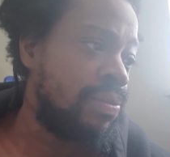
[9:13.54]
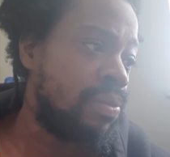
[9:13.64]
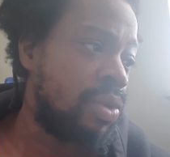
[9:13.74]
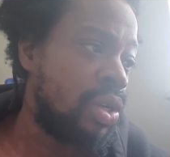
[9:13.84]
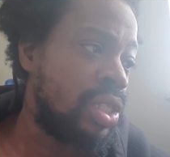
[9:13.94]

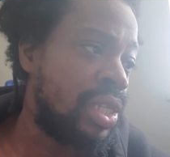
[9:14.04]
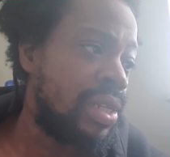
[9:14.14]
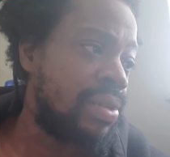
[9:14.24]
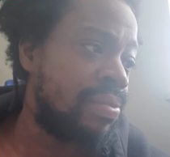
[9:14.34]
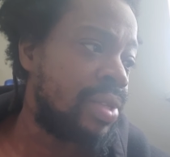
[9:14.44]
more
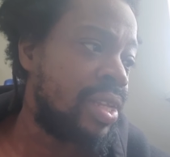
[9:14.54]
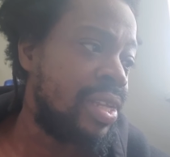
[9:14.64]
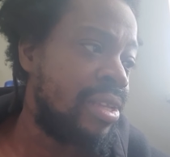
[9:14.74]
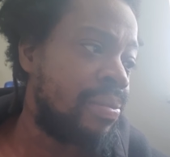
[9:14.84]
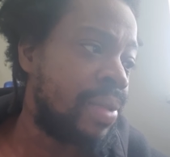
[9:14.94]
than
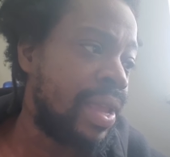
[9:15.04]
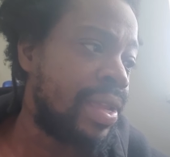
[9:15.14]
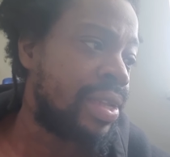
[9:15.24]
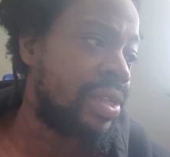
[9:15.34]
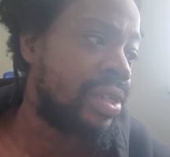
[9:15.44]
any
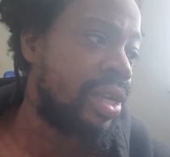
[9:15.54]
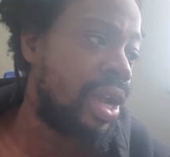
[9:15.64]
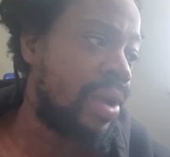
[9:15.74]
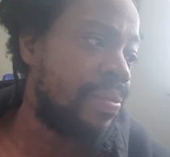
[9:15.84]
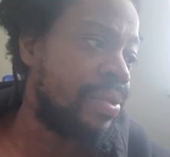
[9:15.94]
man,
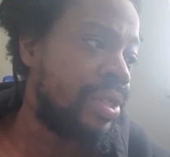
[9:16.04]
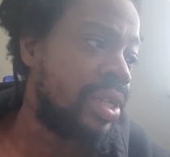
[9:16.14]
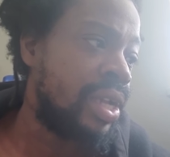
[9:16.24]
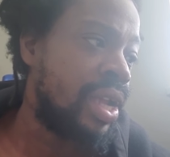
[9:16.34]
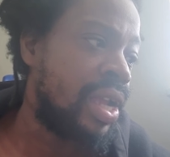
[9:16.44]
comma,
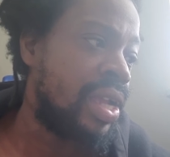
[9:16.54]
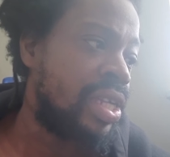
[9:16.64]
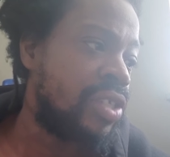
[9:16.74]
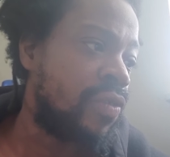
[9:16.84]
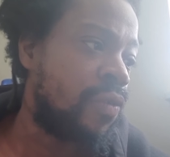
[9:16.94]
and
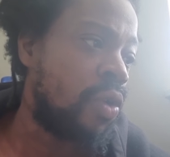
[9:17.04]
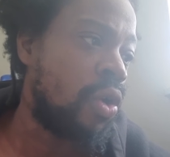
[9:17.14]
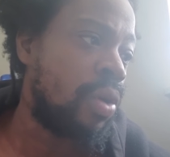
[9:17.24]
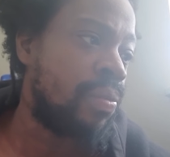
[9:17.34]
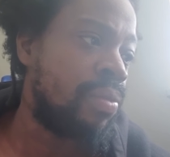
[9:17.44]
his
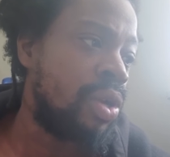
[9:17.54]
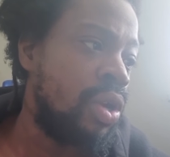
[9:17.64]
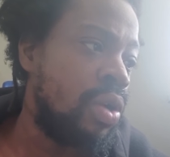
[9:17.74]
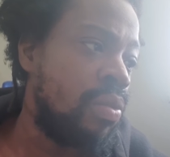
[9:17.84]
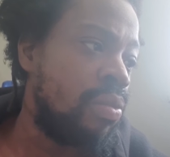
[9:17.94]
form
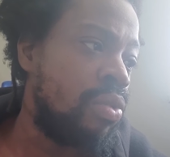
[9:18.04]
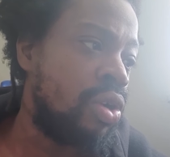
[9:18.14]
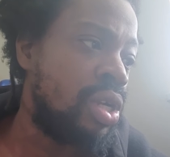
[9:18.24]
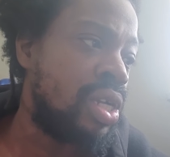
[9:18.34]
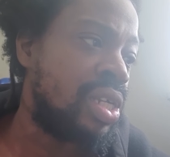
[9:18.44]

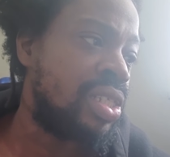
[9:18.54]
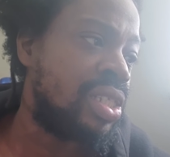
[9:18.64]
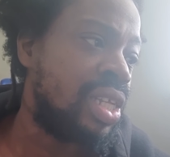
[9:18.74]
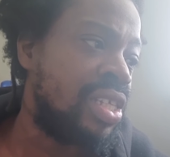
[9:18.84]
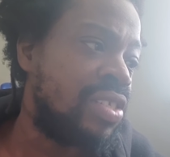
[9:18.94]
more than the
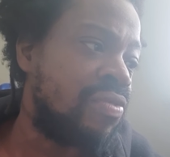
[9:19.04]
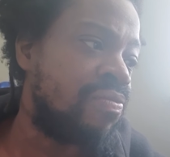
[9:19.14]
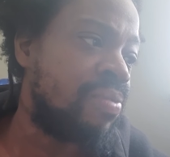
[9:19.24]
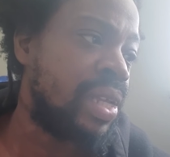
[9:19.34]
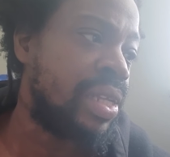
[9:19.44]
sons
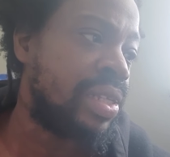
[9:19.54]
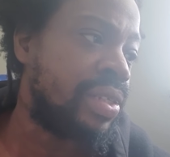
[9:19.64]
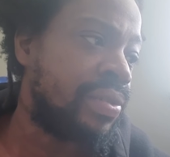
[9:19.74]
of men.